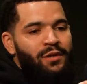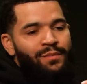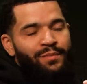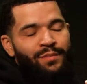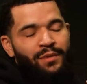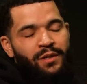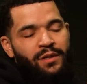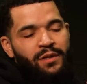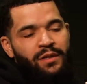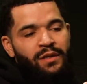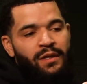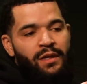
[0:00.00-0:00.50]

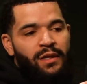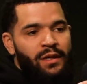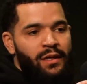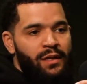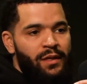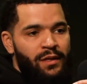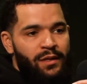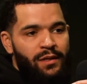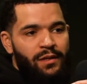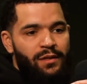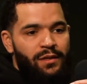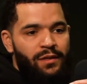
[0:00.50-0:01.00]
But
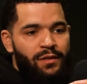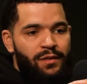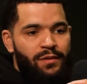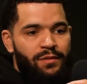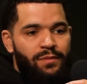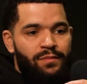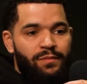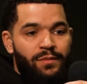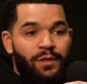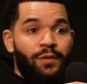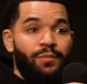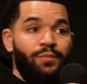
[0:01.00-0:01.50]

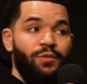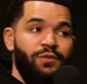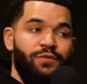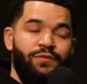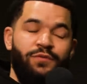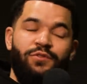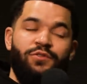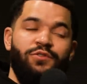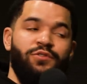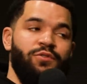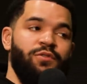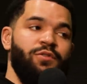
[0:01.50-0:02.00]
um, numbers
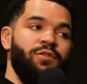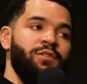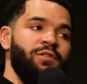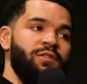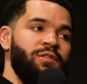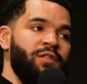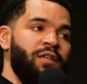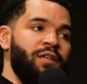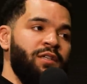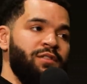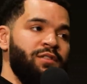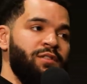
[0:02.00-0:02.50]
for sure is
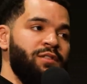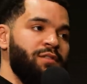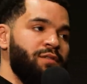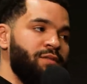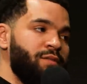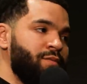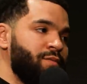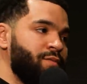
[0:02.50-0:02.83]
changing it.